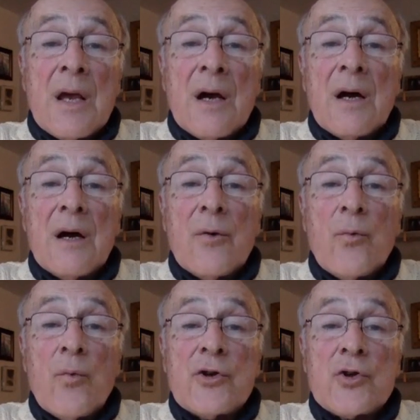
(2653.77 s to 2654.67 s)
uh,
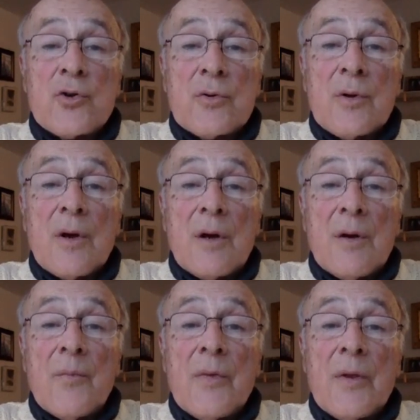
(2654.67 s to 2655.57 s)
which
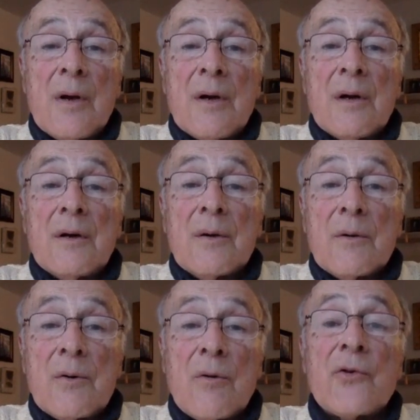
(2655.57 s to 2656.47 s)
uh, uh,
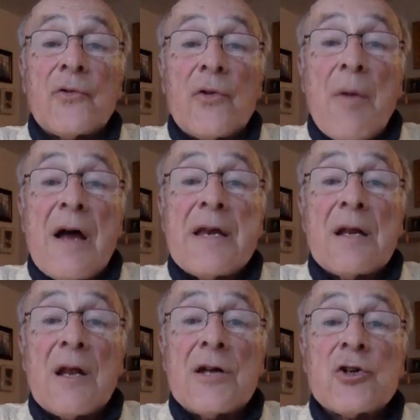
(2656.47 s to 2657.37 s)
cross some
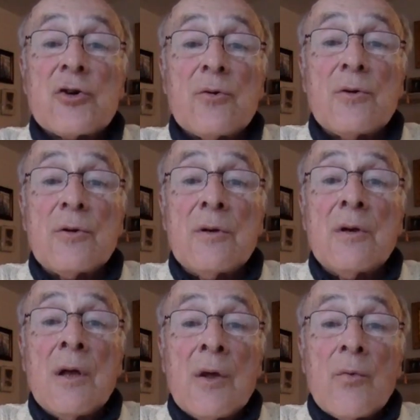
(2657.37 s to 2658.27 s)
ideological and
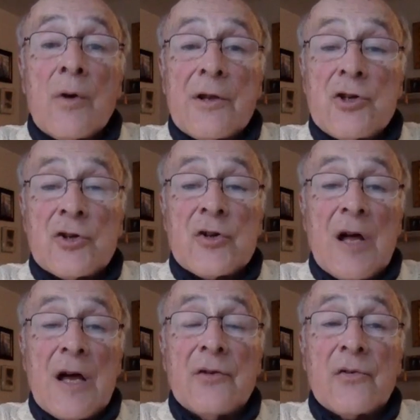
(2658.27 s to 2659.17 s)
religious
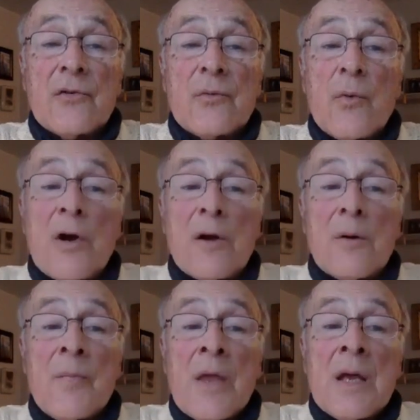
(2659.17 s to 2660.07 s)
lines as well.
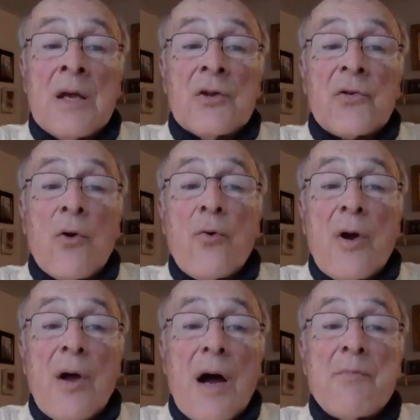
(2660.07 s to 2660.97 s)
So
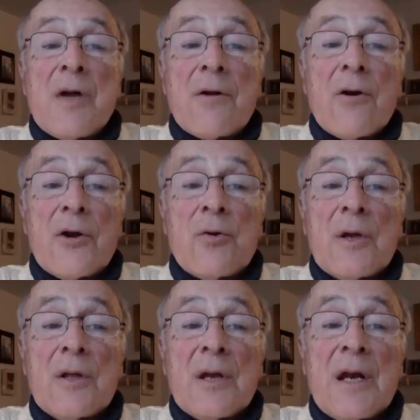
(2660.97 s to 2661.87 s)
I'm not
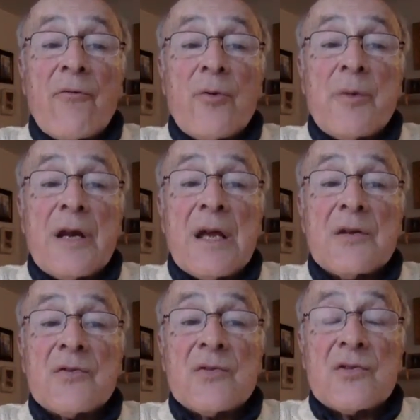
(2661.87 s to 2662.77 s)
arguing that everybody
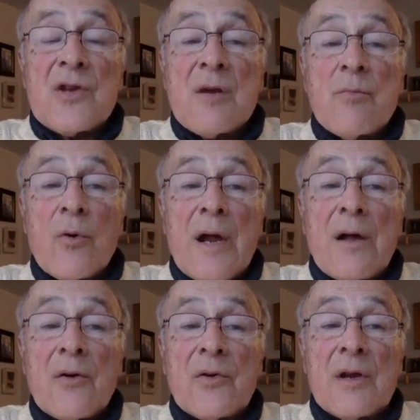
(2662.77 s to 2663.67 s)
has the same
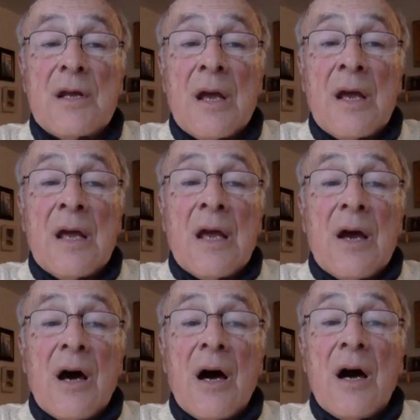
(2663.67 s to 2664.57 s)
morality,
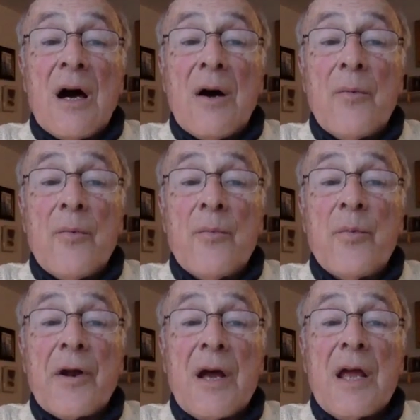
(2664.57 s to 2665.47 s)
uh,
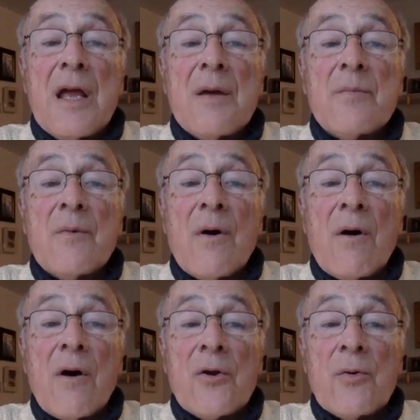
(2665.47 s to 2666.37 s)
but I am
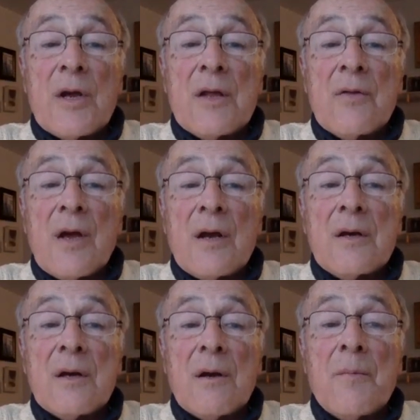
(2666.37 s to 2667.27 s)
arguing that
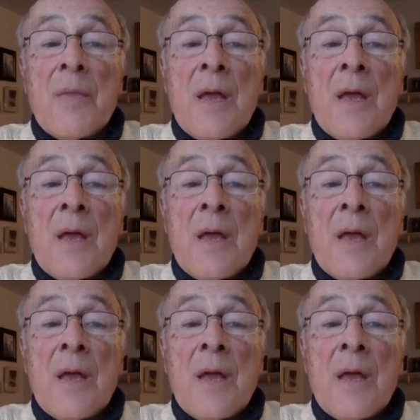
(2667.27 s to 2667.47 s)
uh,